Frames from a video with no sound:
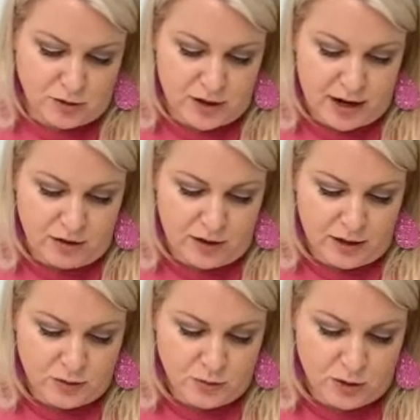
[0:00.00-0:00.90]
you the
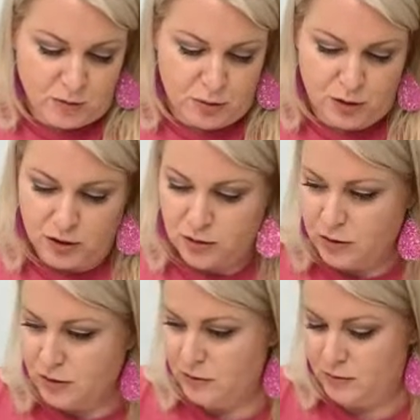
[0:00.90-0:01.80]
outlines where you put
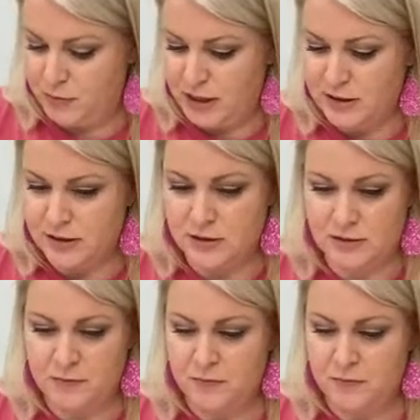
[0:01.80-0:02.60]
your pieces.